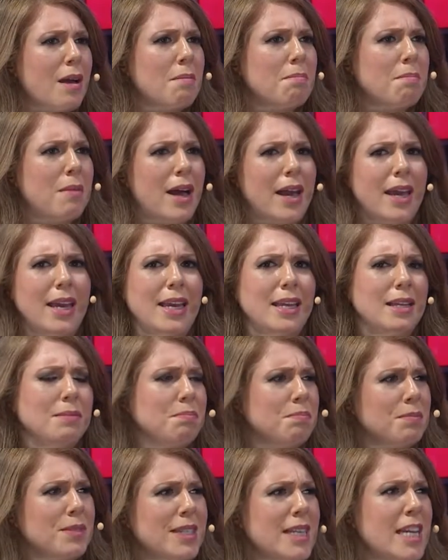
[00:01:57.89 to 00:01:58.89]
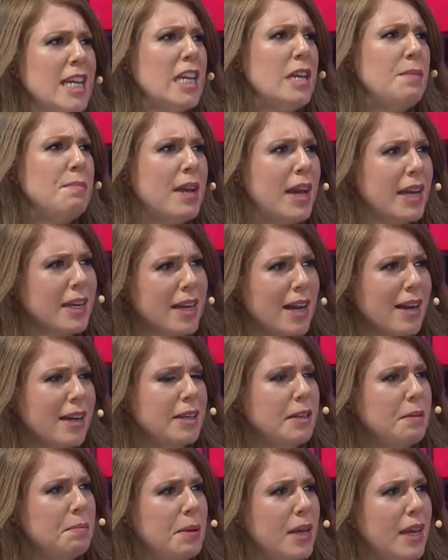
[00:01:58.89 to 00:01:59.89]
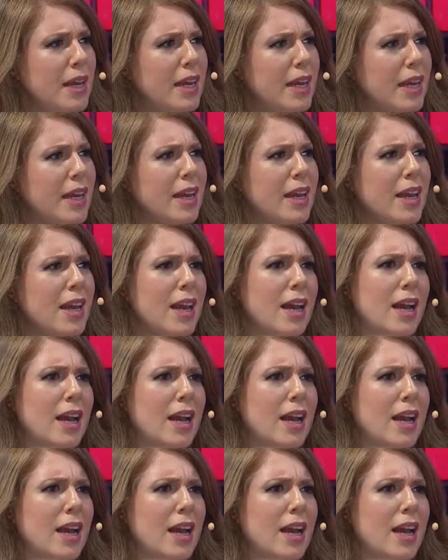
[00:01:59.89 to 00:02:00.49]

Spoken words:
My team had gotten big.